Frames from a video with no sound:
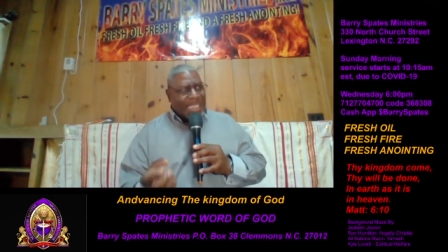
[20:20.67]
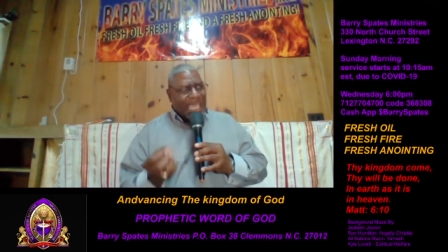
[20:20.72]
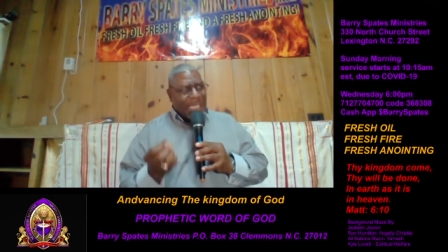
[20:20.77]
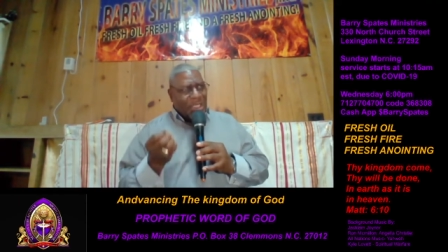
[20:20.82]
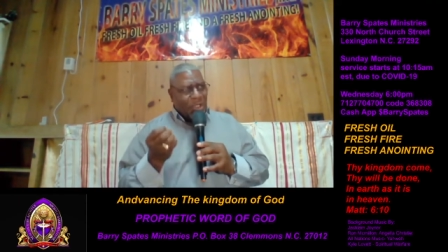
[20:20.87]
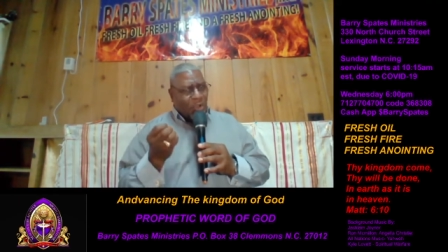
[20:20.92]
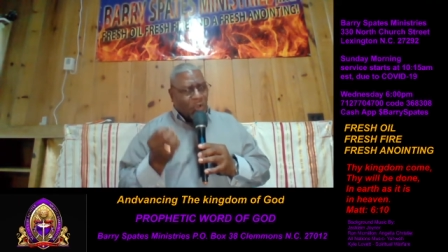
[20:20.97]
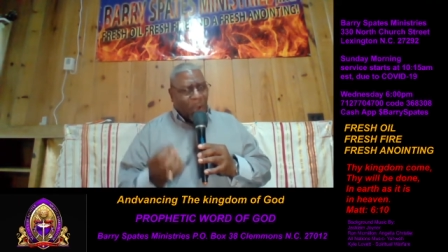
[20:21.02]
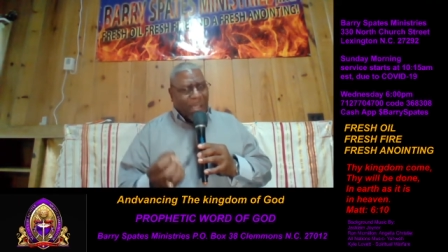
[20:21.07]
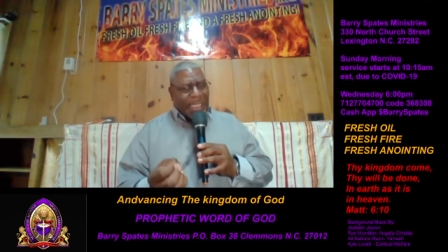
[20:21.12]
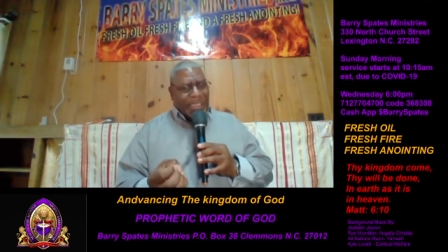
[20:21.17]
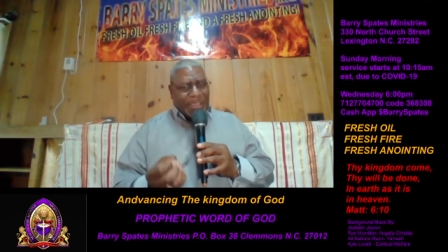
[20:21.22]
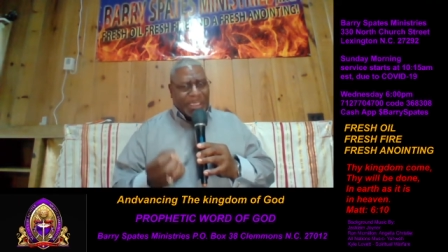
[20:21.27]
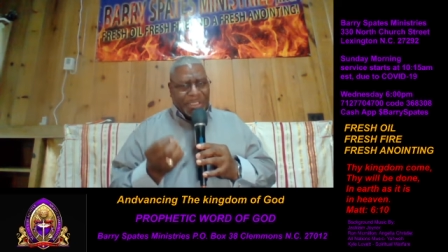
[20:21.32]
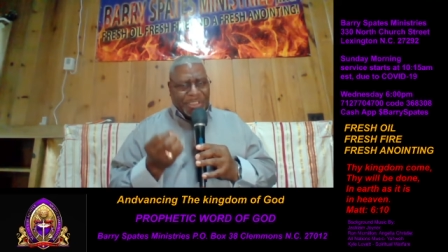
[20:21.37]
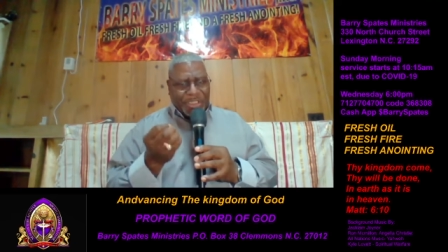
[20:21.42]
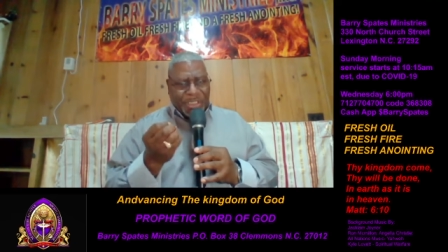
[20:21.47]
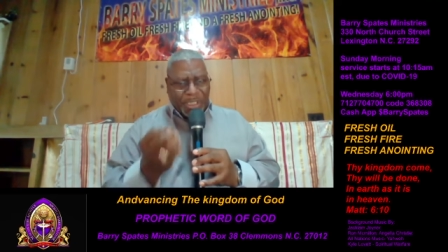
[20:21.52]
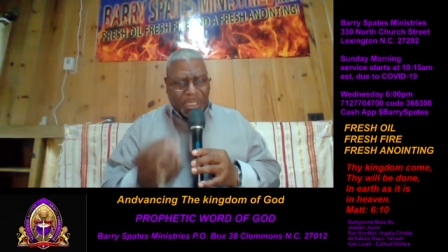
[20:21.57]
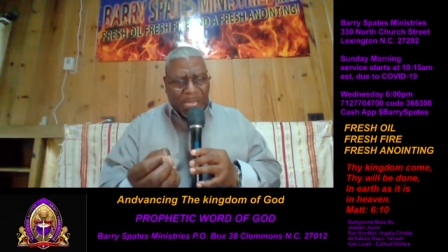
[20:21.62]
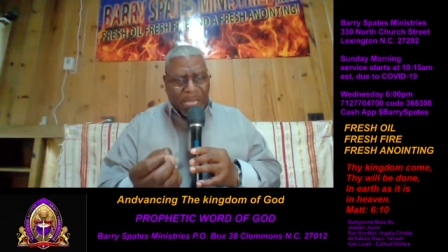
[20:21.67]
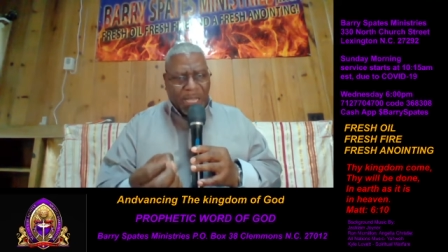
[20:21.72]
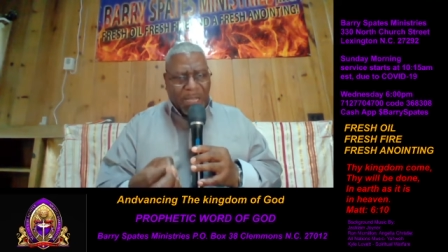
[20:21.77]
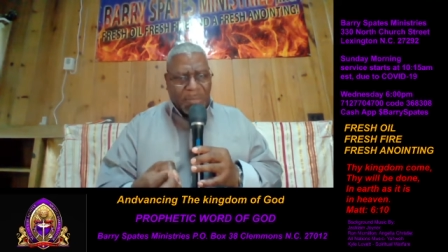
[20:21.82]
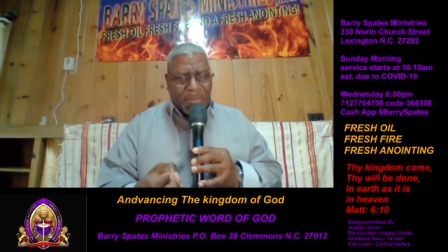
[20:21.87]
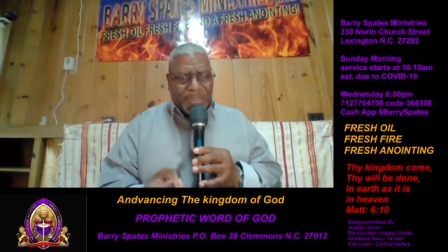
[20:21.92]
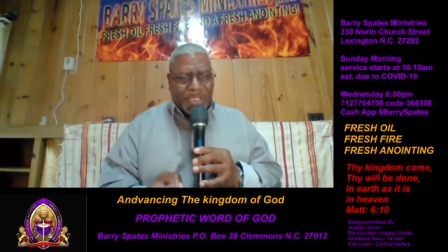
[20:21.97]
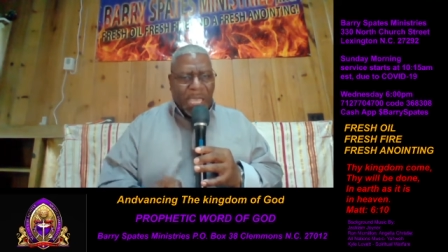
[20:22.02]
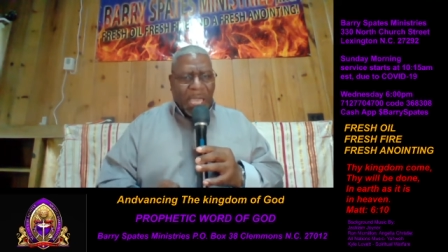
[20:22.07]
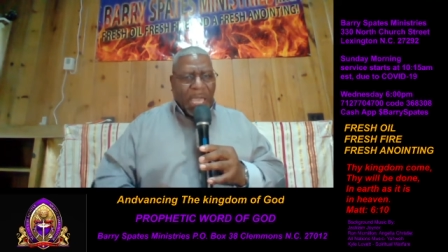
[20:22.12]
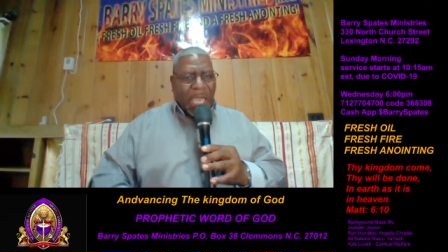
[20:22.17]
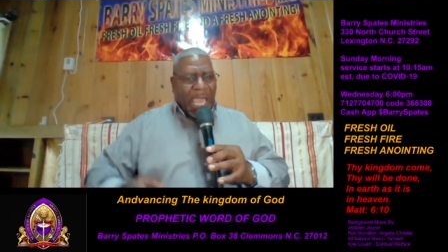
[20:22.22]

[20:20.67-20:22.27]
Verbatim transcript: and greatness comes,